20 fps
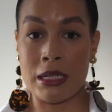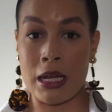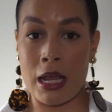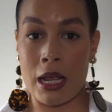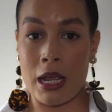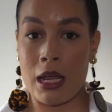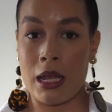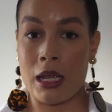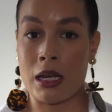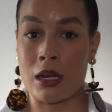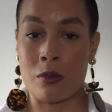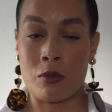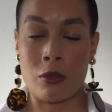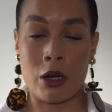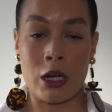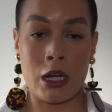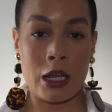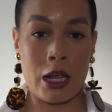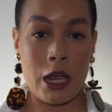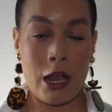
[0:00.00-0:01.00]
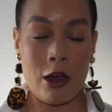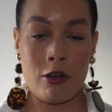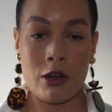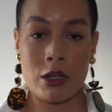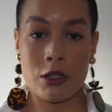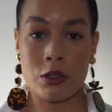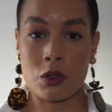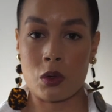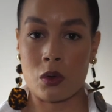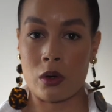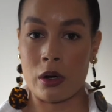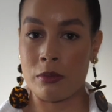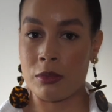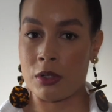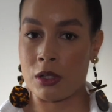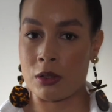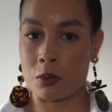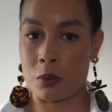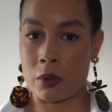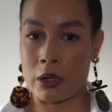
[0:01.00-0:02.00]
day and I'm running errands, or I'm
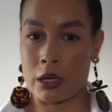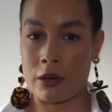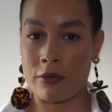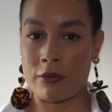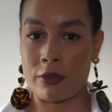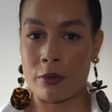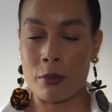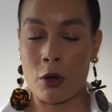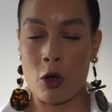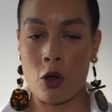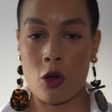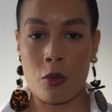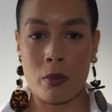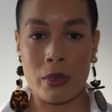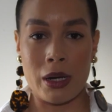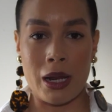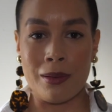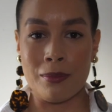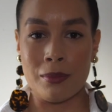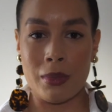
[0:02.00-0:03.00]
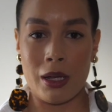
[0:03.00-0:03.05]
just working from home and